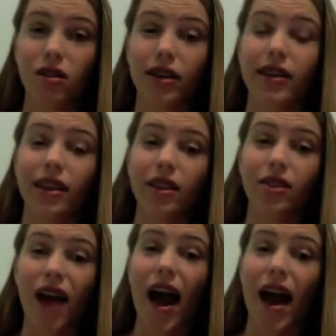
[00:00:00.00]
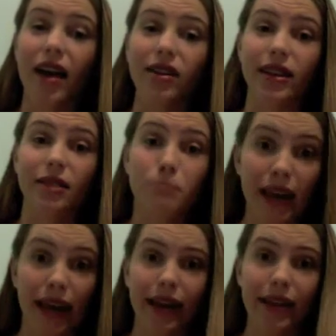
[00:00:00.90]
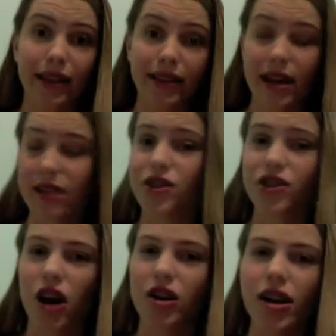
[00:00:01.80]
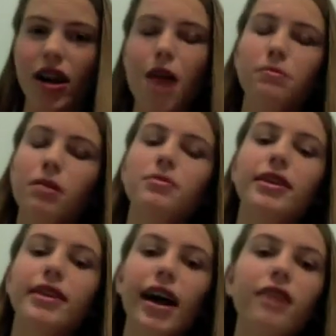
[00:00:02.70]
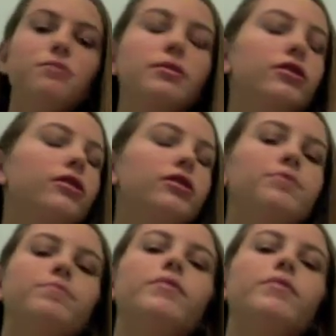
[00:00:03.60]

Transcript: Like, me, that's your daughter? Mom's like, yeah, it's my daughter.